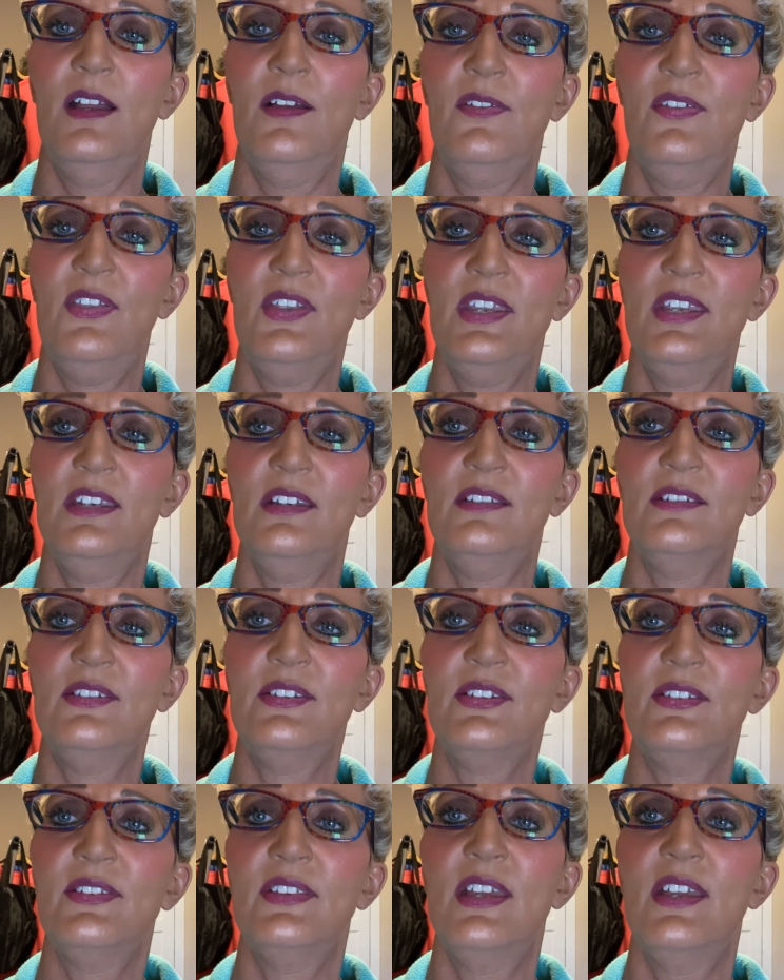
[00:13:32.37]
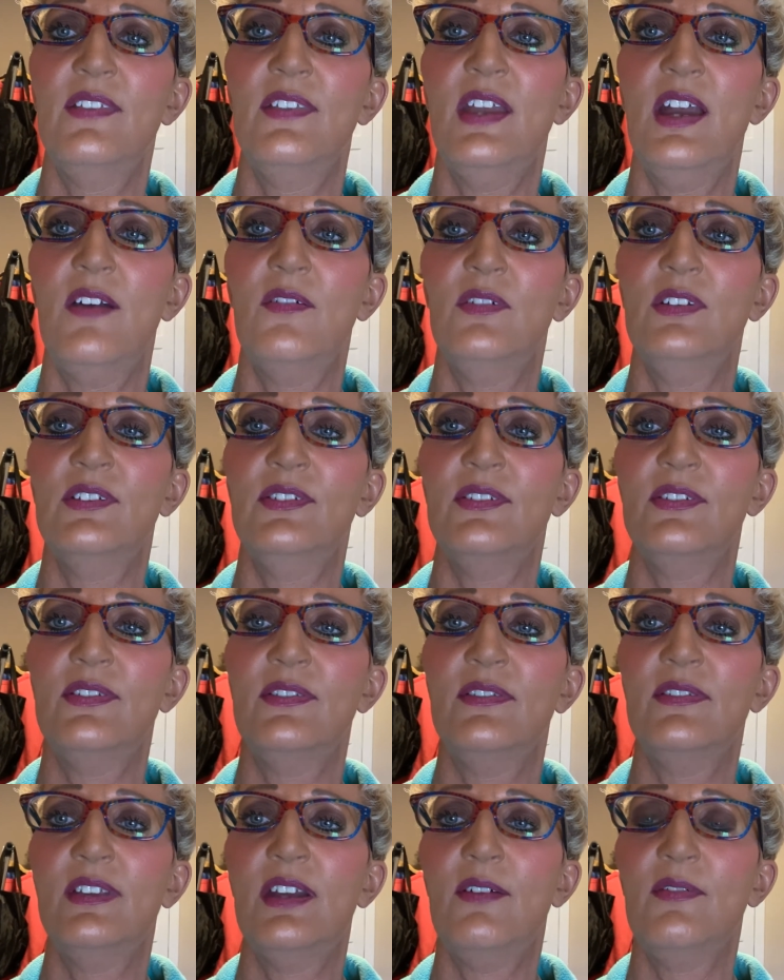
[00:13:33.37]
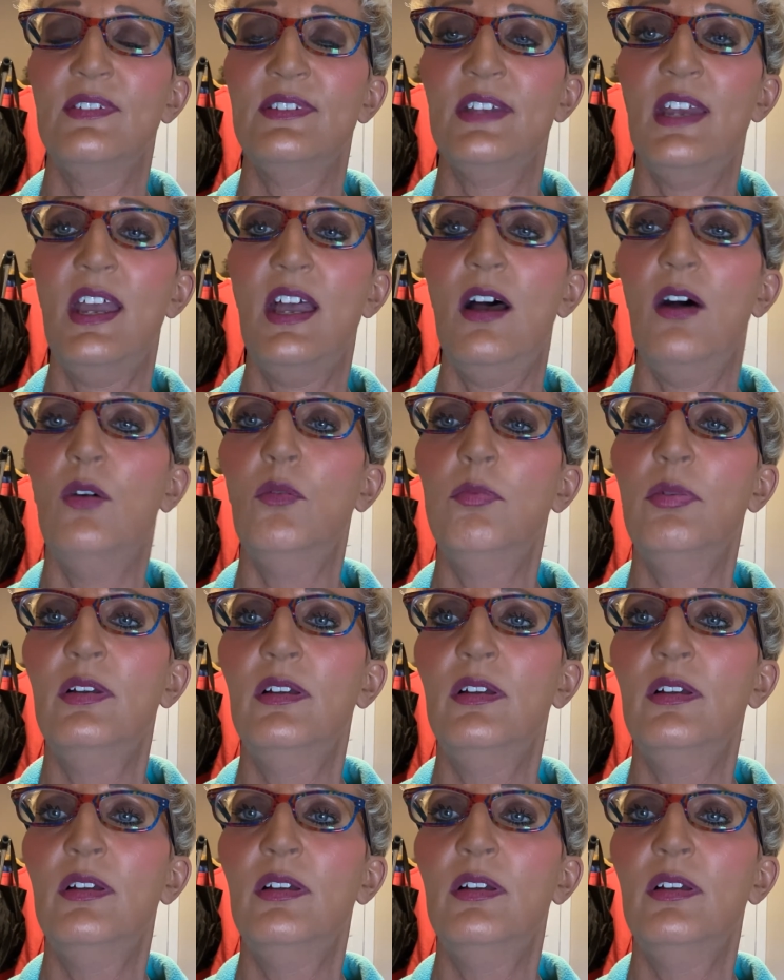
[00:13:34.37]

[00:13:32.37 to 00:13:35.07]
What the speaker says: things. Then that was a help.